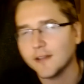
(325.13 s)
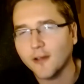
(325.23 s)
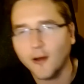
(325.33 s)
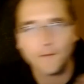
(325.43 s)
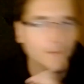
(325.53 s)
it's
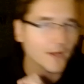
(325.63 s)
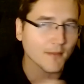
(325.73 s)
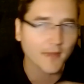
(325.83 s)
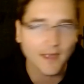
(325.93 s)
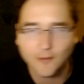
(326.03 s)
hard for me
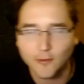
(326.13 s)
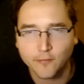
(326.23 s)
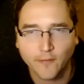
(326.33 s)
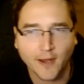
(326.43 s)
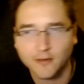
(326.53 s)
to make those
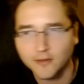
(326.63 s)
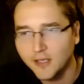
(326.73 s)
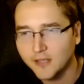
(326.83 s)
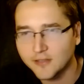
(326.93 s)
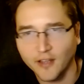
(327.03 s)
final
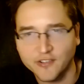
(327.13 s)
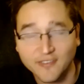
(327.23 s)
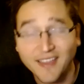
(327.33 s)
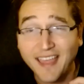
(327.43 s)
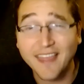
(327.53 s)
touches.